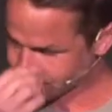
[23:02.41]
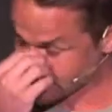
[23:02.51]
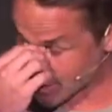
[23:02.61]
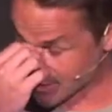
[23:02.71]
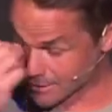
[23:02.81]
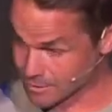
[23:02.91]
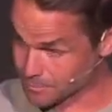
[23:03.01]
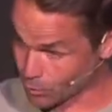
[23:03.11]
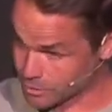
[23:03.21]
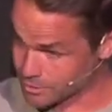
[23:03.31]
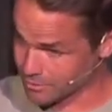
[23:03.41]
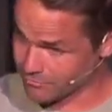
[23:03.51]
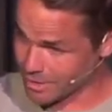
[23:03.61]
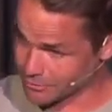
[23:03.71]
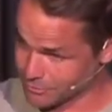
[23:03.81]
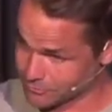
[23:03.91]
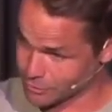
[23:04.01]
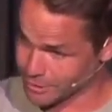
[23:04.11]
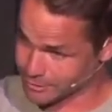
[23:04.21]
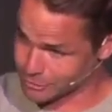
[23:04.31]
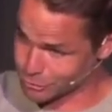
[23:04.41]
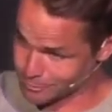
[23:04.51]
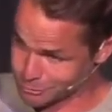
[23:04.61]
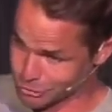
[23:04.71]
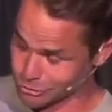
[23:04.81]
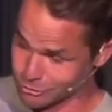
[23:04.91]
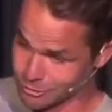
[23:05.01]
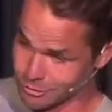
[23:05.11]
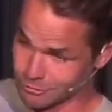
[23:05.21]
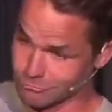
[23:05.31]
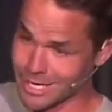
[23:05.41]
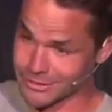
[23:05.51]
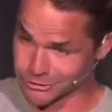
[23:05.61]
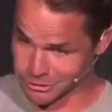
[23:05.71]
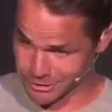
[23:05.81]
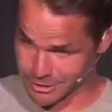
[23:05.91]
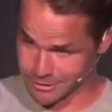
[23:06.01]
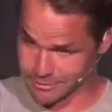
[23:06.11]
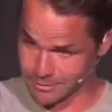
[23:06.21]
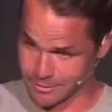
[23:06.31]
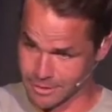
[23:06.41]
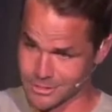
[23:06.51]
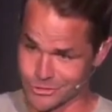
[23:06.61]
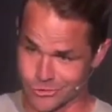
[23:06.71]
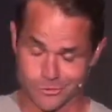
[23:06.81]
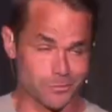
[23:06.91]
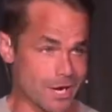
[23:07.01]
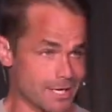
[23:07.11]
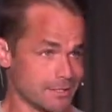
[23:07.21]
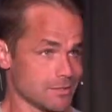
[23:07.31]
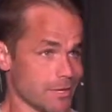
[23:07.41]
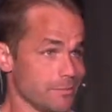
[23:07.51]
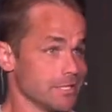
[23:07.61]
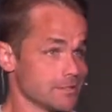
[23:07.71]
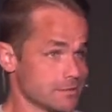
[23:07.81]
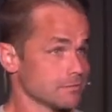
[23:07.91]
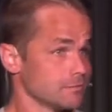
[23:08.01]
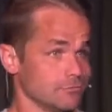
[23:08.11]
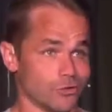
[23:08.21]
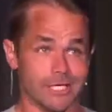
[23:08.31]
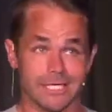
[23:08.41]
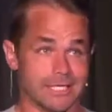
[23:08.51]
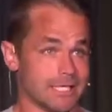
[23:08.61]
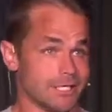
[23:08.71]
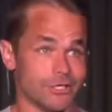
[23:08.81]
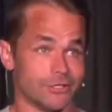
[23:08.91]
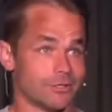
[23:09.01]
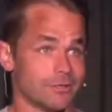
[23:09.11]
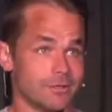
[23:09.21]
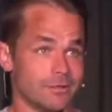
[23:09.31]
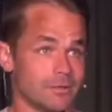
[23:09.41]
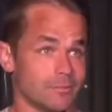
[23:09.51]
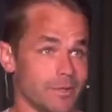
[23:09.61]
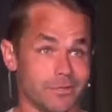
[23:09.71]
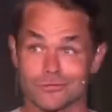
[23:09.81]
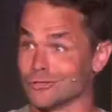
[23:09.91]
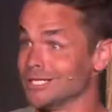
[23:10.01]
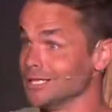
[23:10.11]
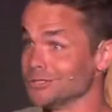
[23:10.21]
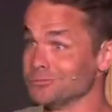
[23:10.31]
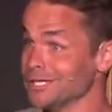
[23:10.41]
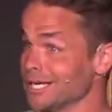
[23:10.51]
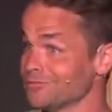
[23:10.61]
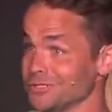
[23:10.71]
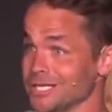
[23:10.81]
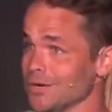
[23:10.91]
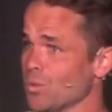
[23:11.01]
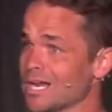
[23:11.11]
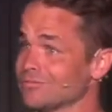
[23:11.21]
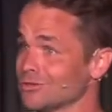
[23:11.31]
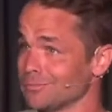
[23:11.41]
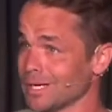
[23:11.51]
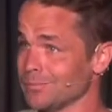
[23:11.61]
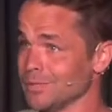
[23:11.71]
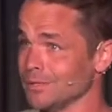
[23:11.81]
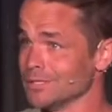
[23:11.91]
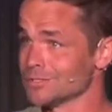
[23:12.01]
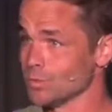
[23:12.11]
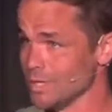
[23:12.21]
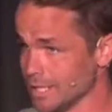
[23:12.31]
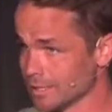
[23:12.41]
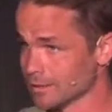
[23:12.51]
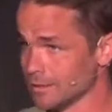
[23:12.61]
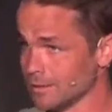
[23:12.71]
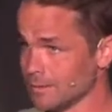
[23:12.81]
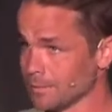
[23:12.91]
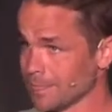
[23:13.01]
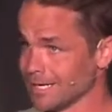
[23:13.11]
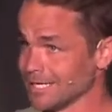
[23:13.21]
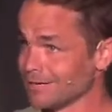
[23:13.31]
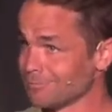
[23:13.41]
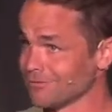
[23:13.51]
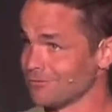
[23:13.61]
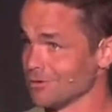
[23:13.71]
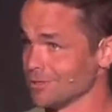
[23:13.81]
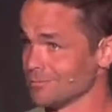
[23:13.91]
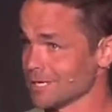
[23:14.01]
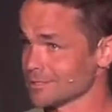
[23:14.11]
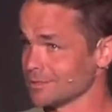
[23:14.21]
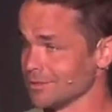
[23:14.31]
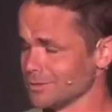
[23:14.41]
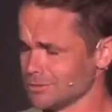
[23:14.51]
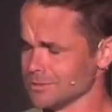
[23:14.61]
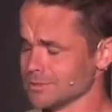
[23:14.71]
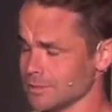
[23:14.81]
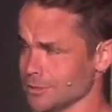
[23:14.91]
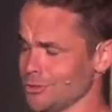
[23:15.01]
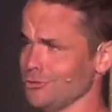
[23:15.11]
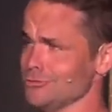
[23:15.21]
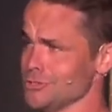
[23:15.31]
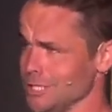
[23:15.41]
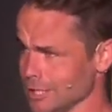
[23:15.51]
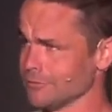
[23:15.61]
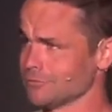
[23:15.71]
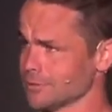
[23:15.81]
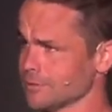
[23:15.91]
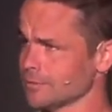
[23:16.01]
I think this points to the value of reading the scripture regularly in your own practice. Maybe it's read it in a year. Maybe it's read a little bit every day, whatever it might be. This week, I didn't have my phone in Mexico, which was a huge gift.